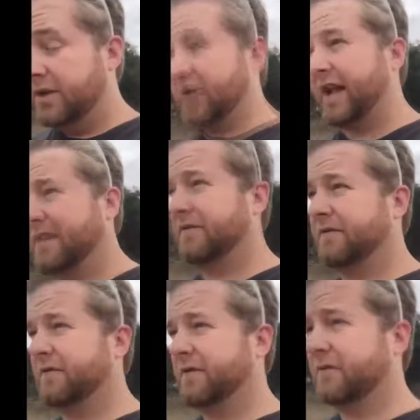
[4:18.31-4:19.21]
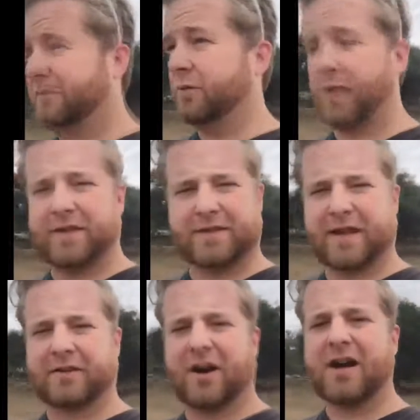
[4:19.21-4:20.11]
You'll have the way that
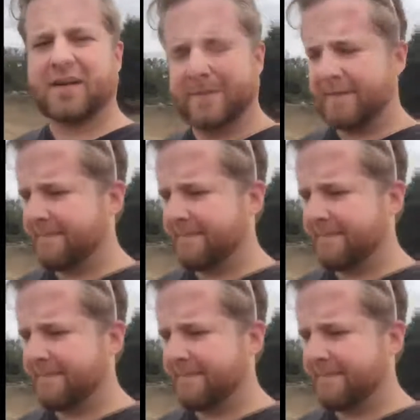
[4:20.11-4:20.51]
they talk.